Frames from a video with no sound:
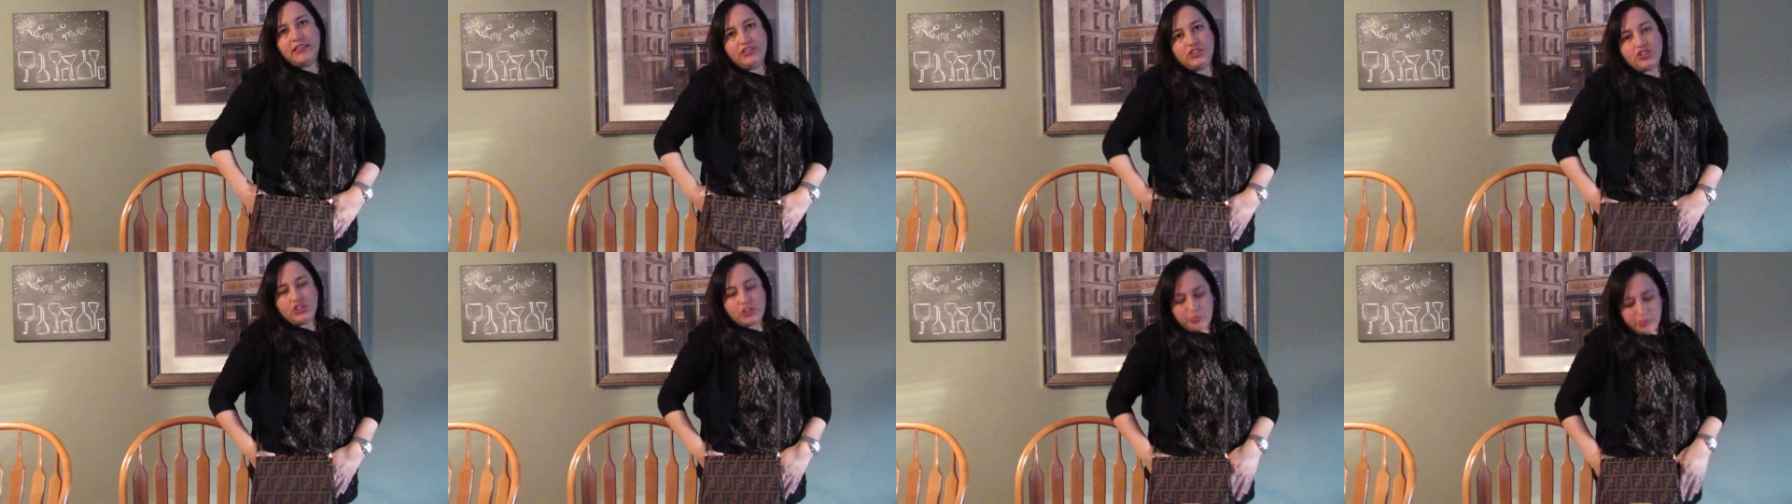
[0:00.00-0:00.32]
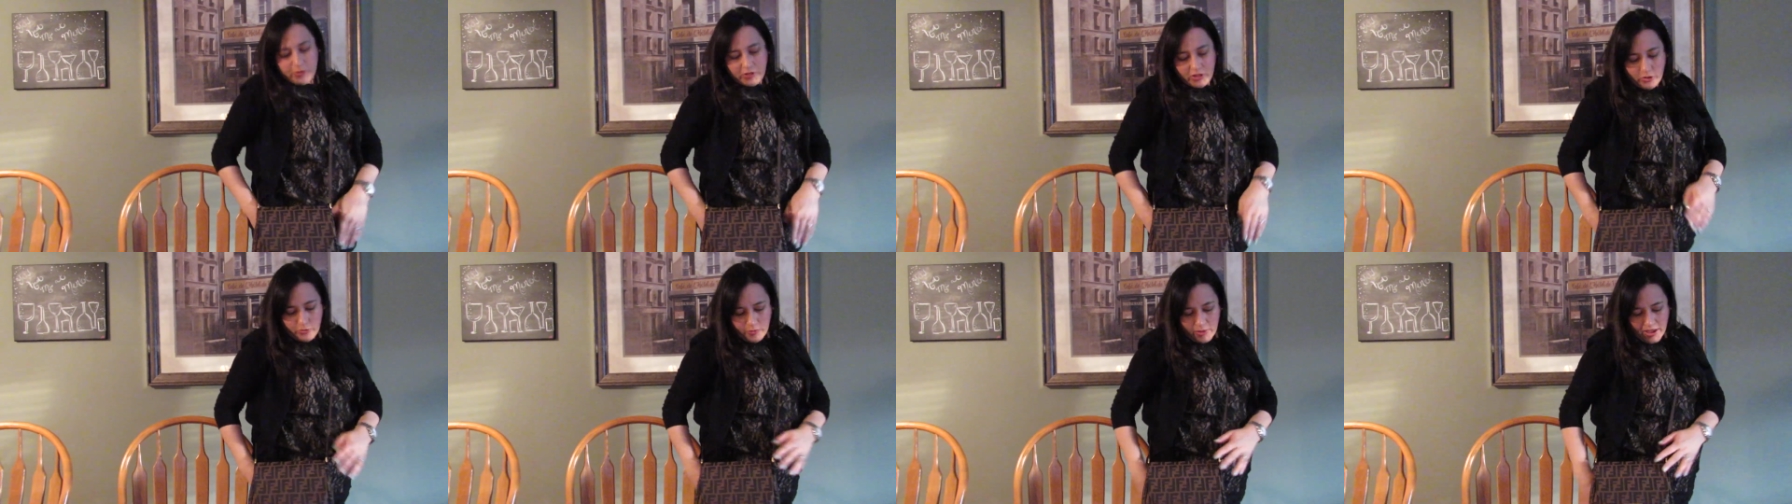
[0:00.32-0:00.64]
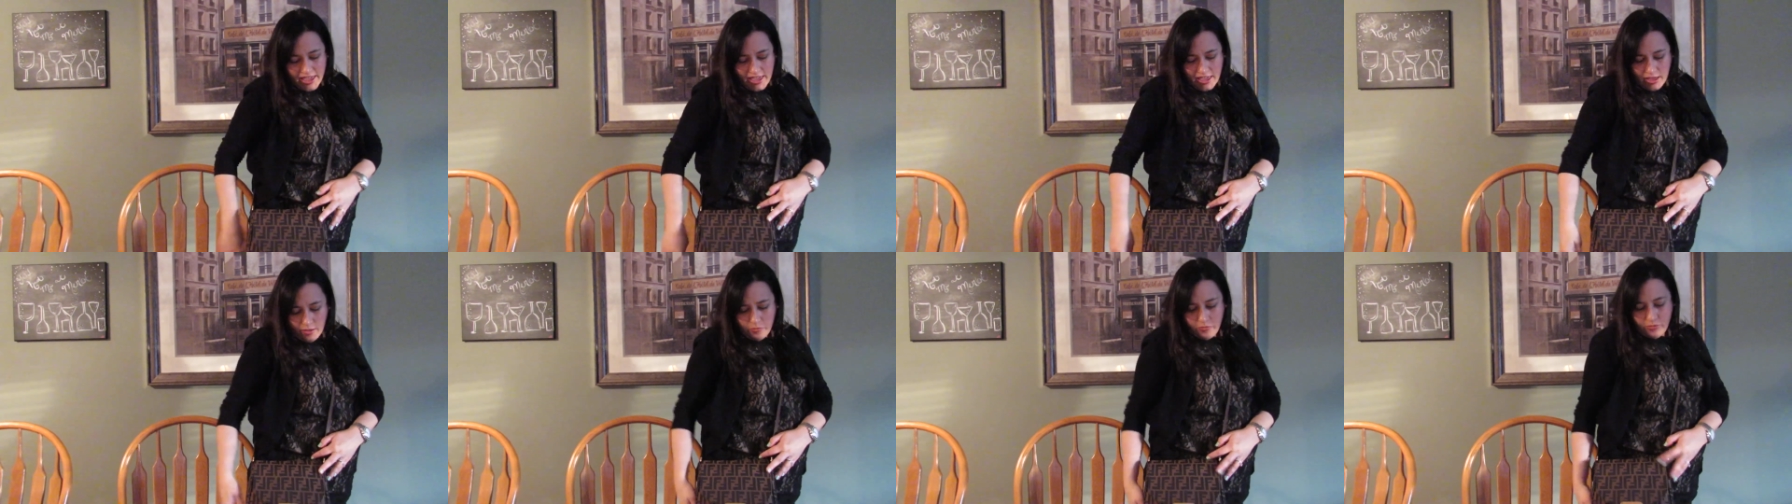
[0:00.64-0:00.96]
just below my
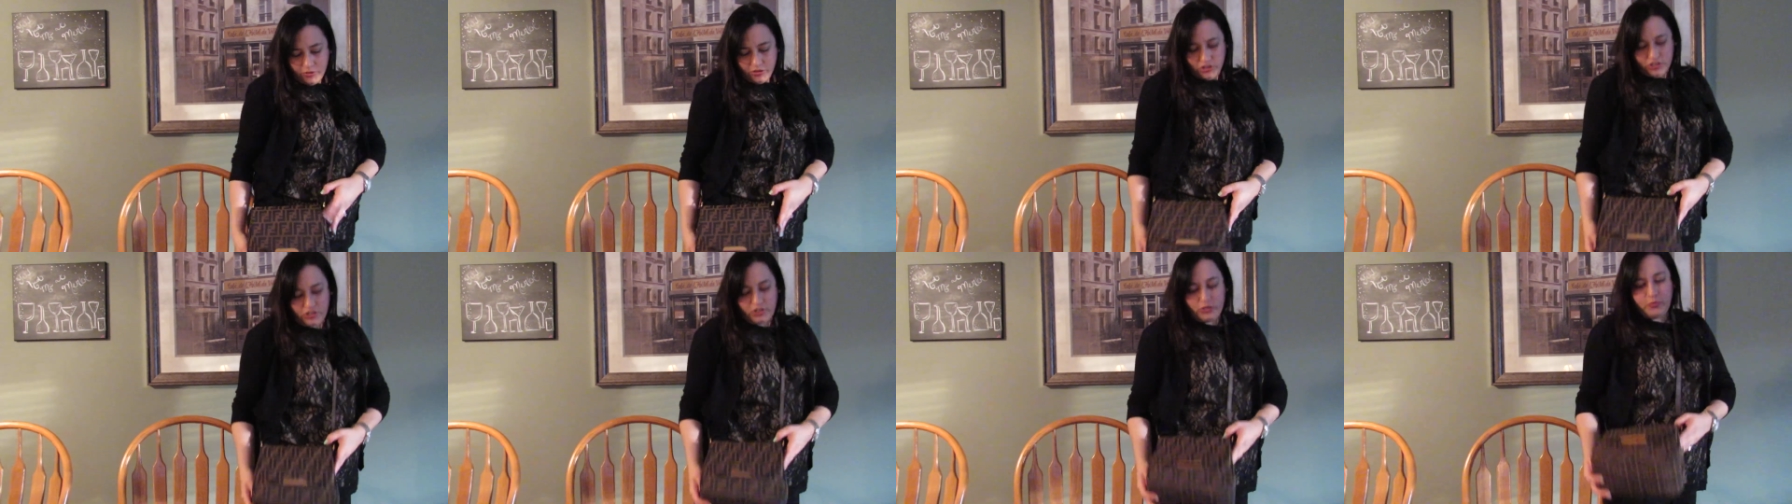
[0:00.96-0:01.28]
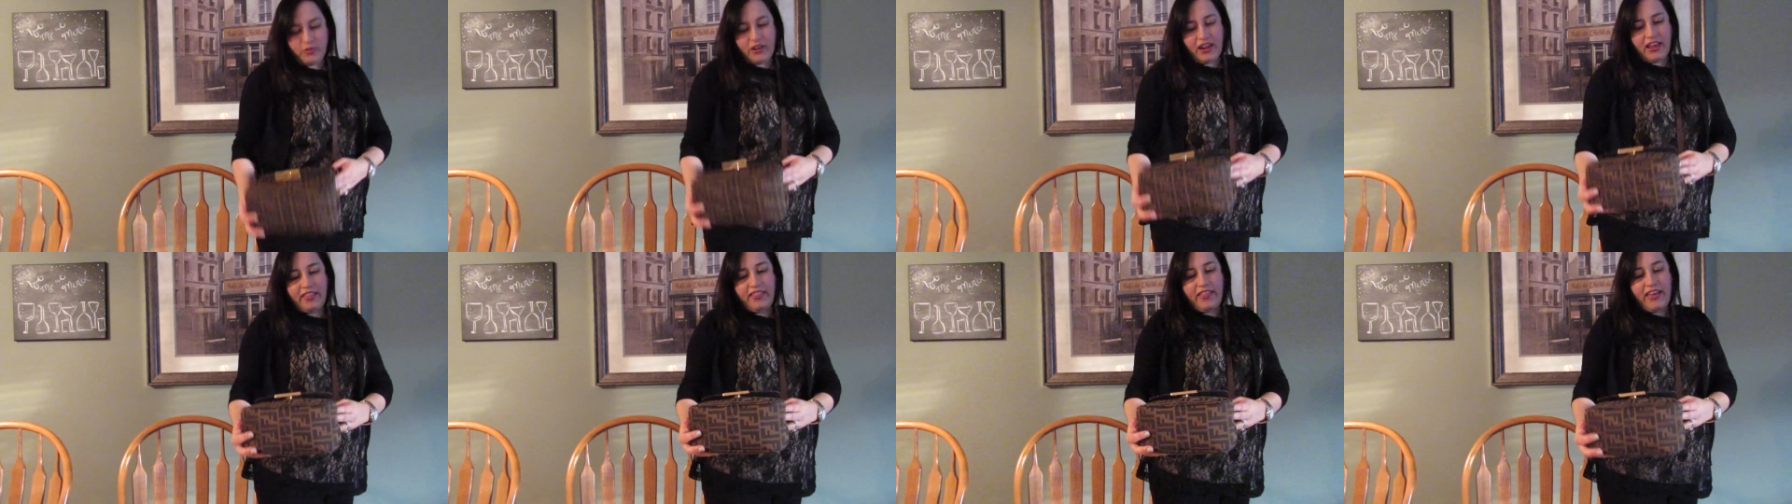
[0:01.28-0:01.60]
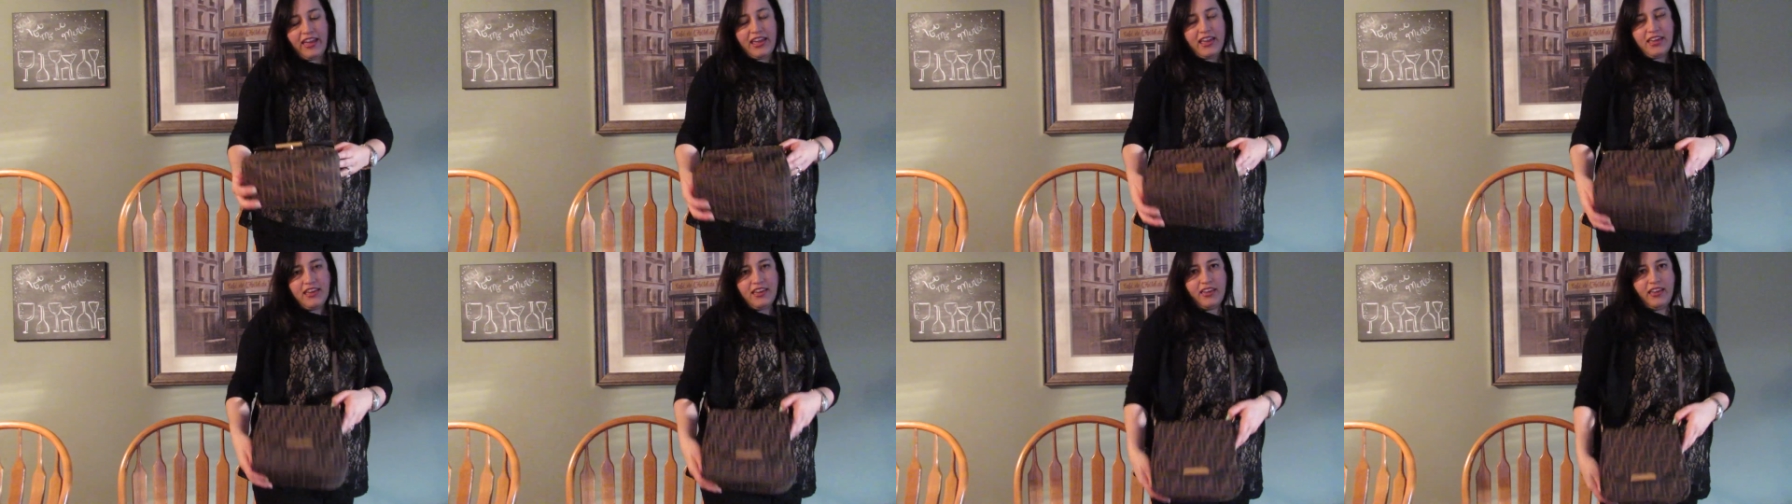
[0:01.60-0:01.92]
hip, which is what I
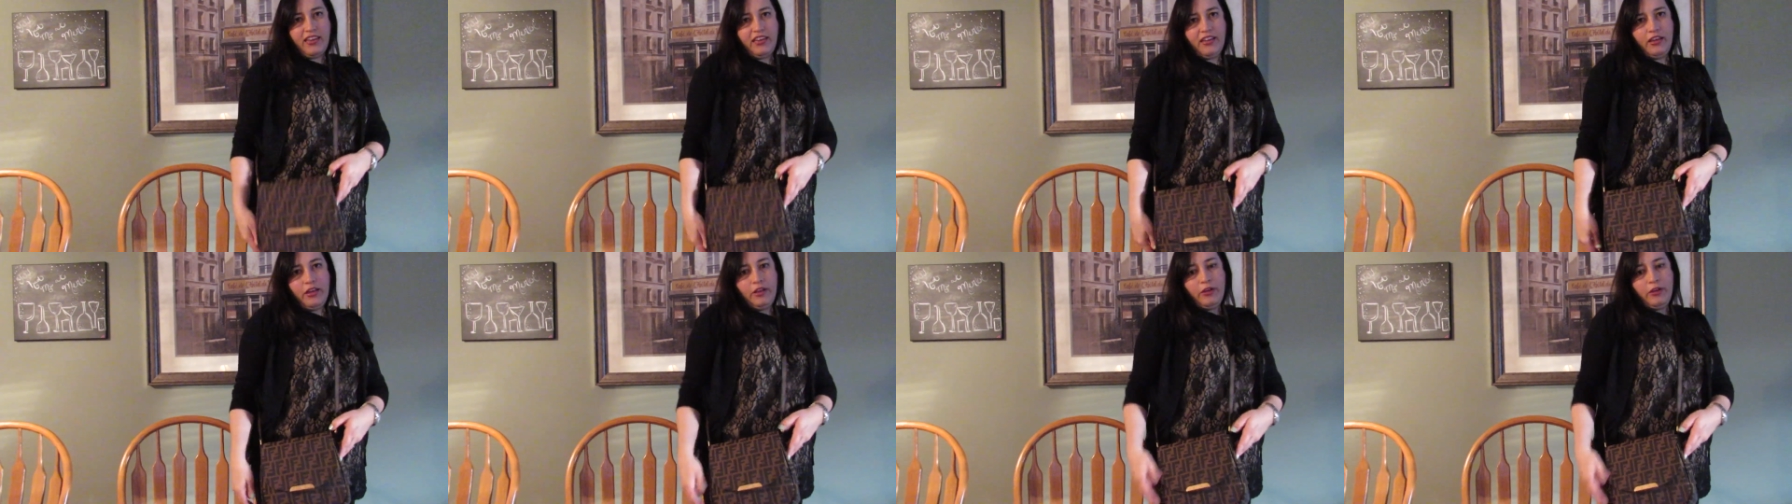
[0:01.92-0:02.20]
like.